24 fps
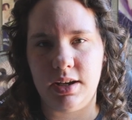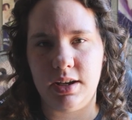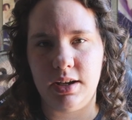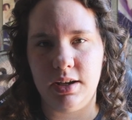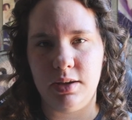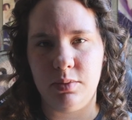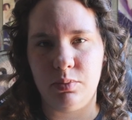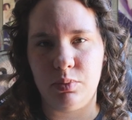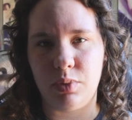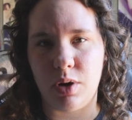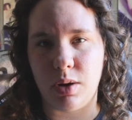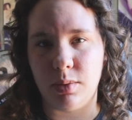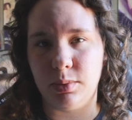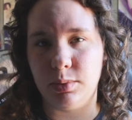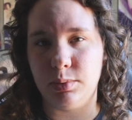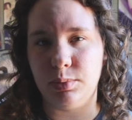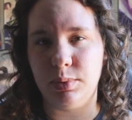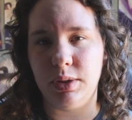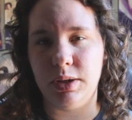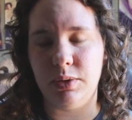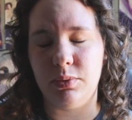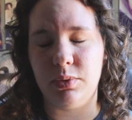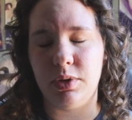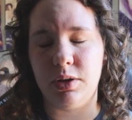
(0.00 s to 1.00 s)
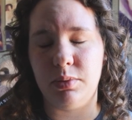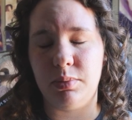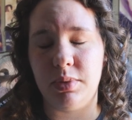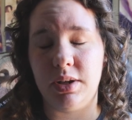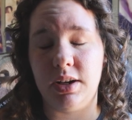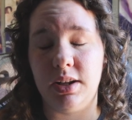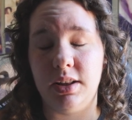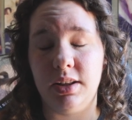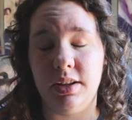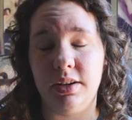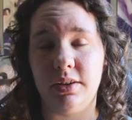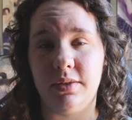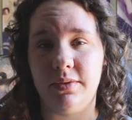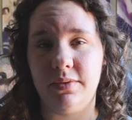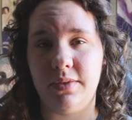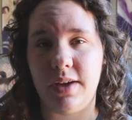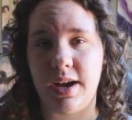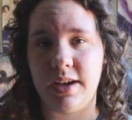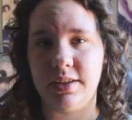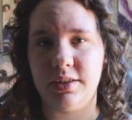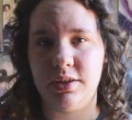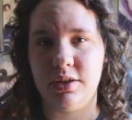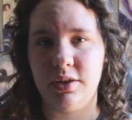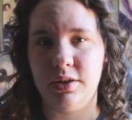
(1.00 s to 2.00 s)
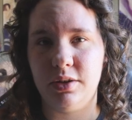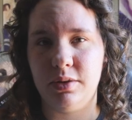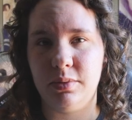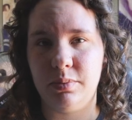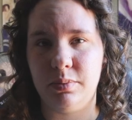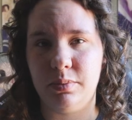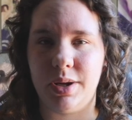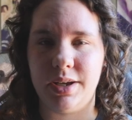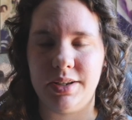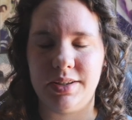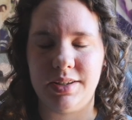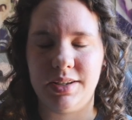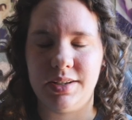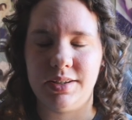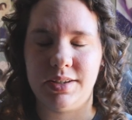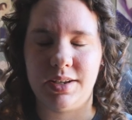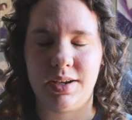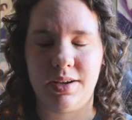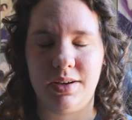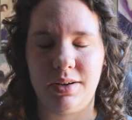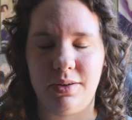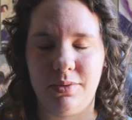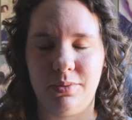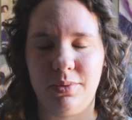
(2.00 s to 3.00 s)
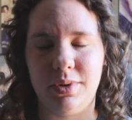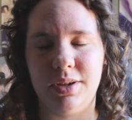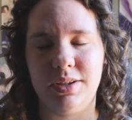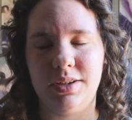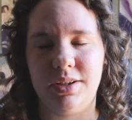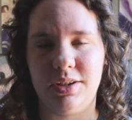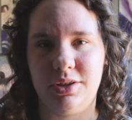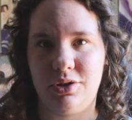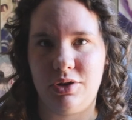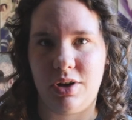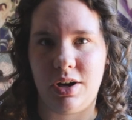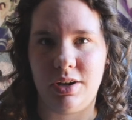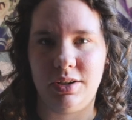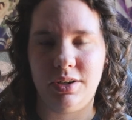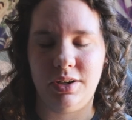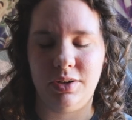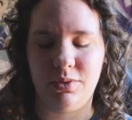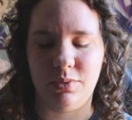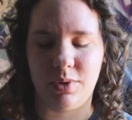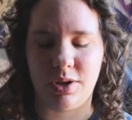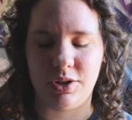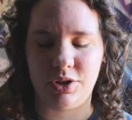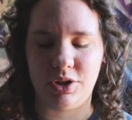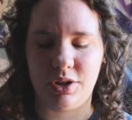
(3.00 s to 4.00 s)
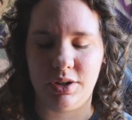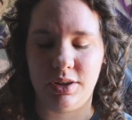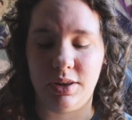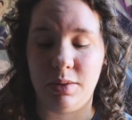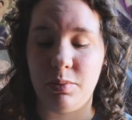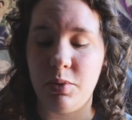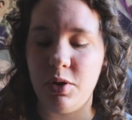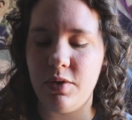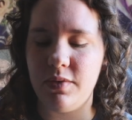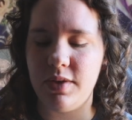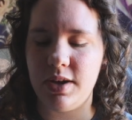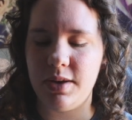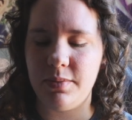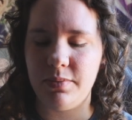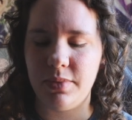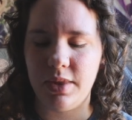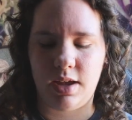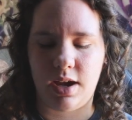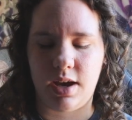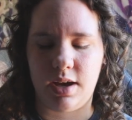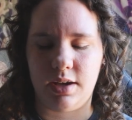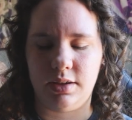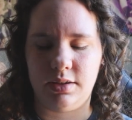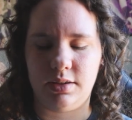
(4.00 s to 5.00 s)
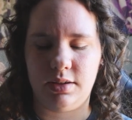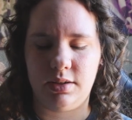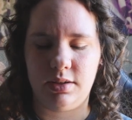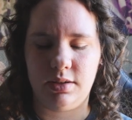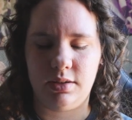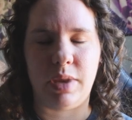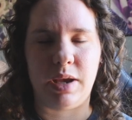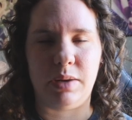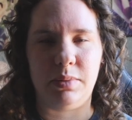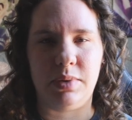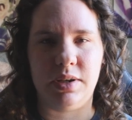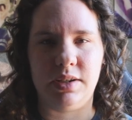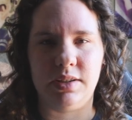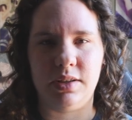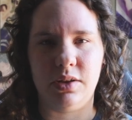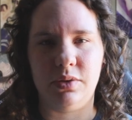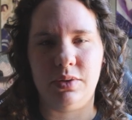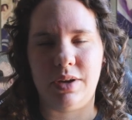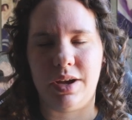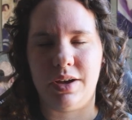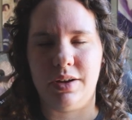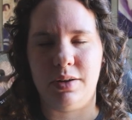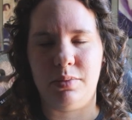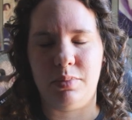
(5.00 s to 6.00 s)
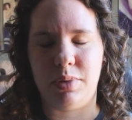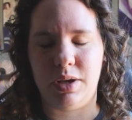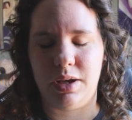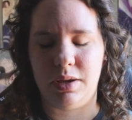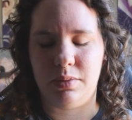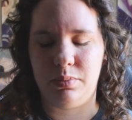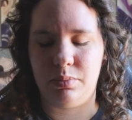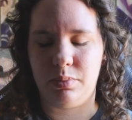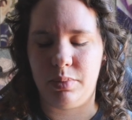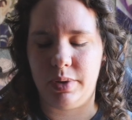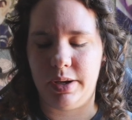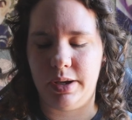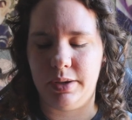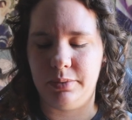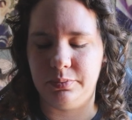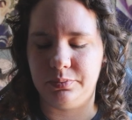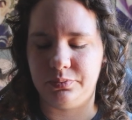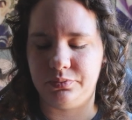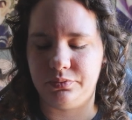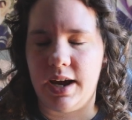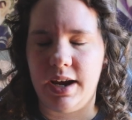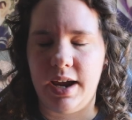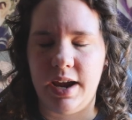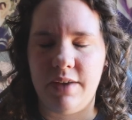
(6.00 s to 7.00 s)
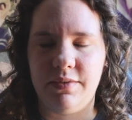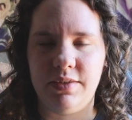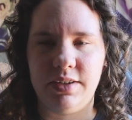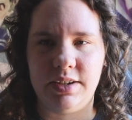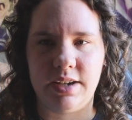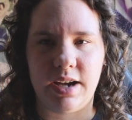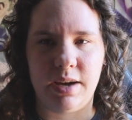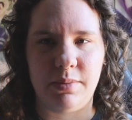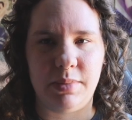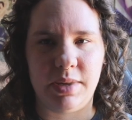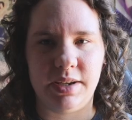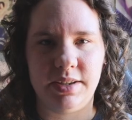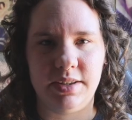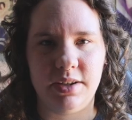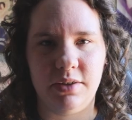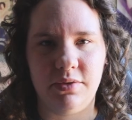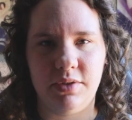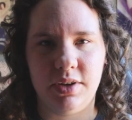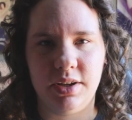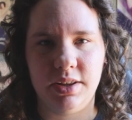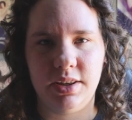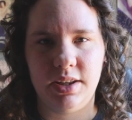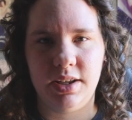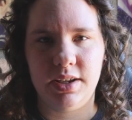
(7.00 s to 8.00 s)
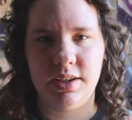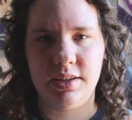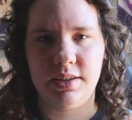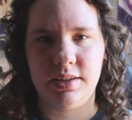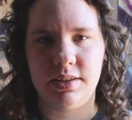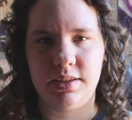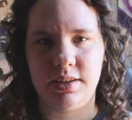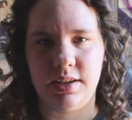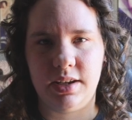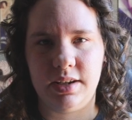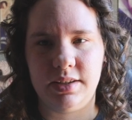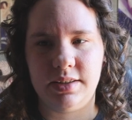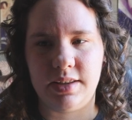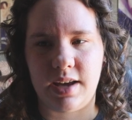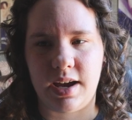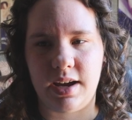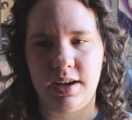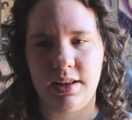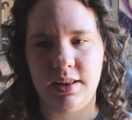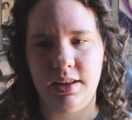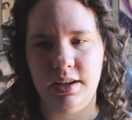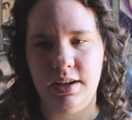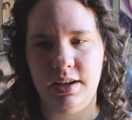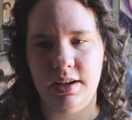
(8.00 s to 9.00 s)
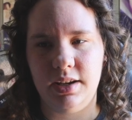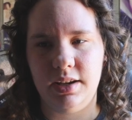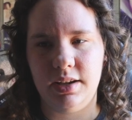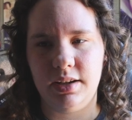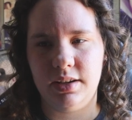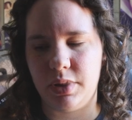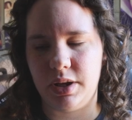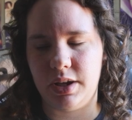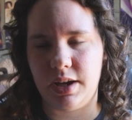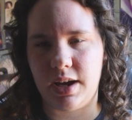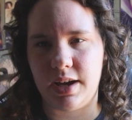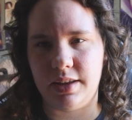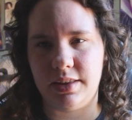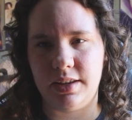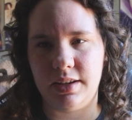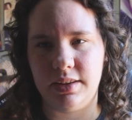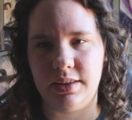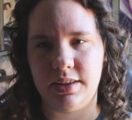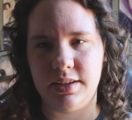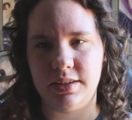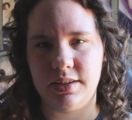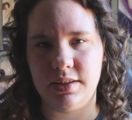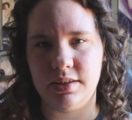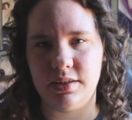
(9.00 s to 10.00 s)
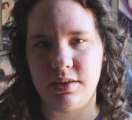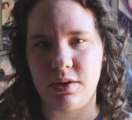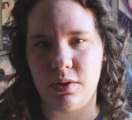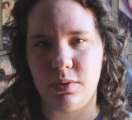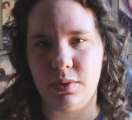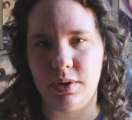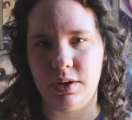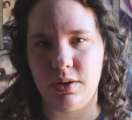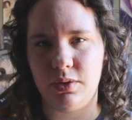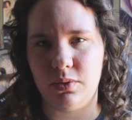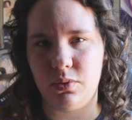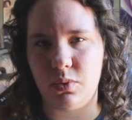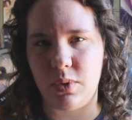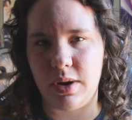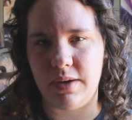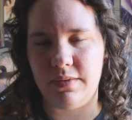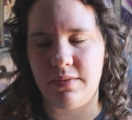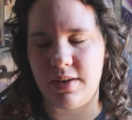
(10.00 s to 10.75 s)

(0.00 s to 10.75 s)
it probably would have been a little faster, but since I was distracted watching the movie, that made me slow down a bit. But I haven't timed myself on this exactly, but I think this is going way